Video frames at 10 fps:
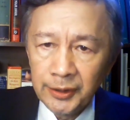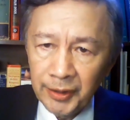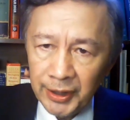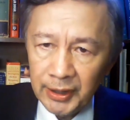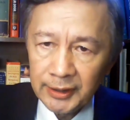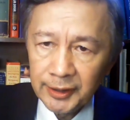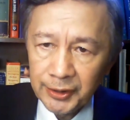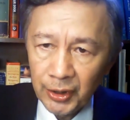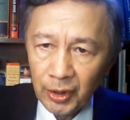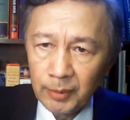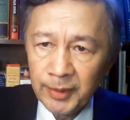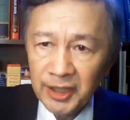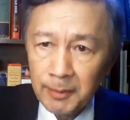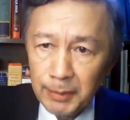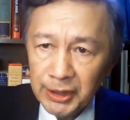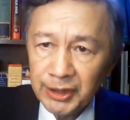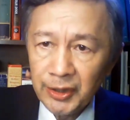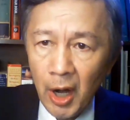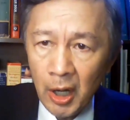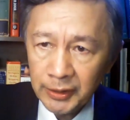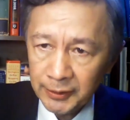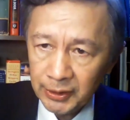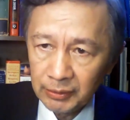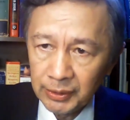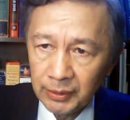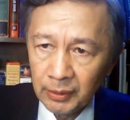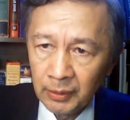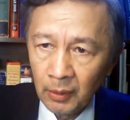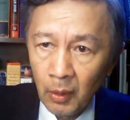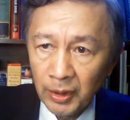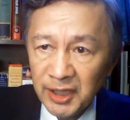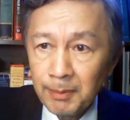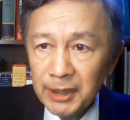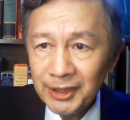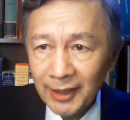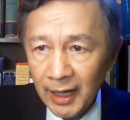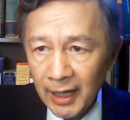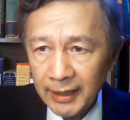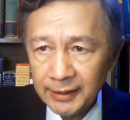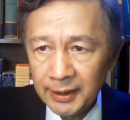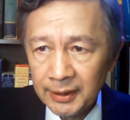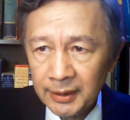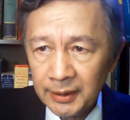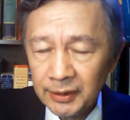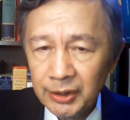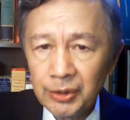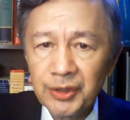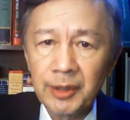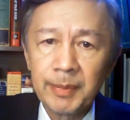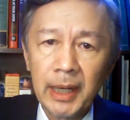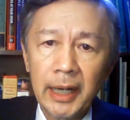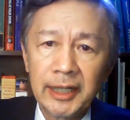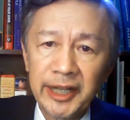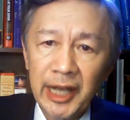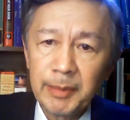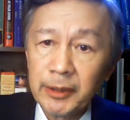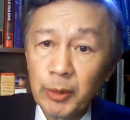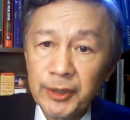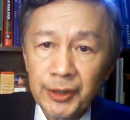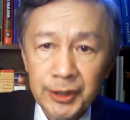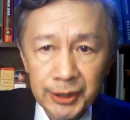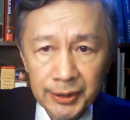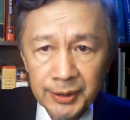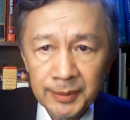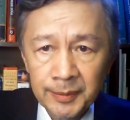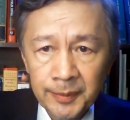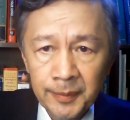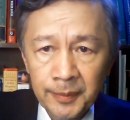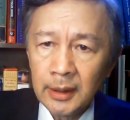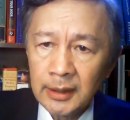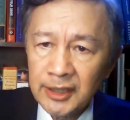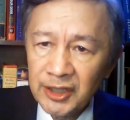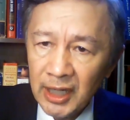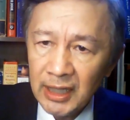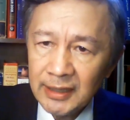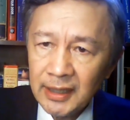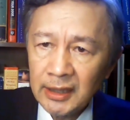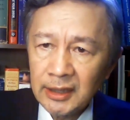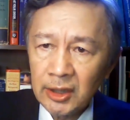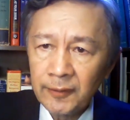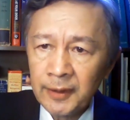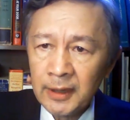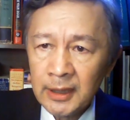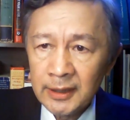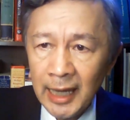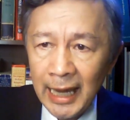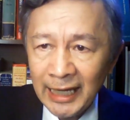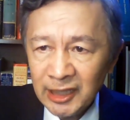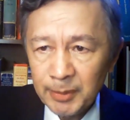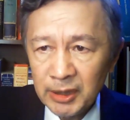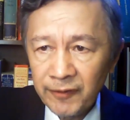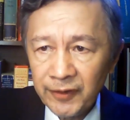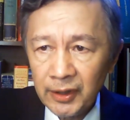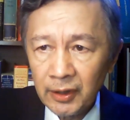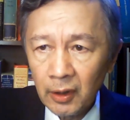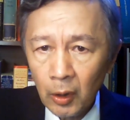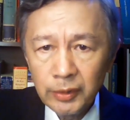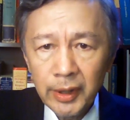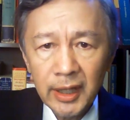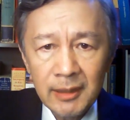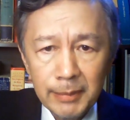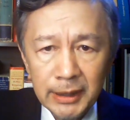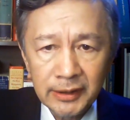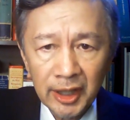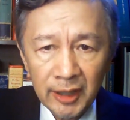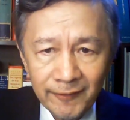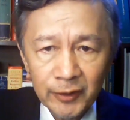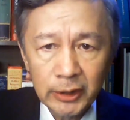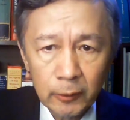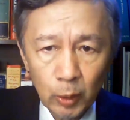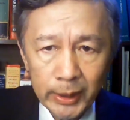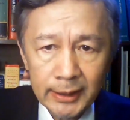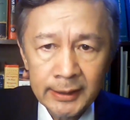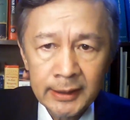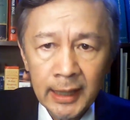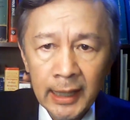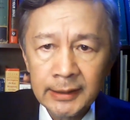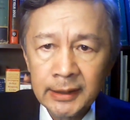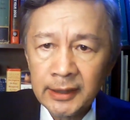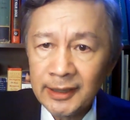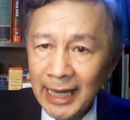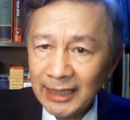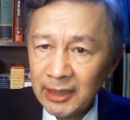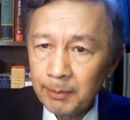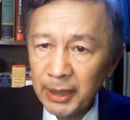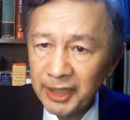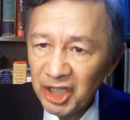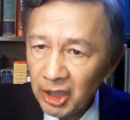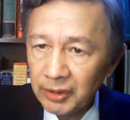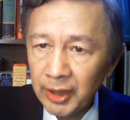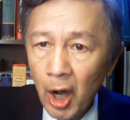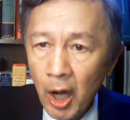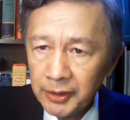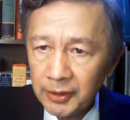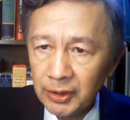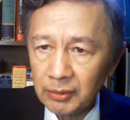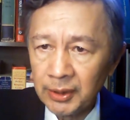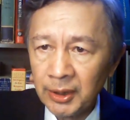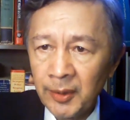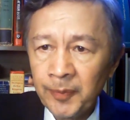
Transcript: Did you hear the term emission altitude or emission height used by climate researchers? It sounds as if the atmosphere only emits infrared rays at that particular altitude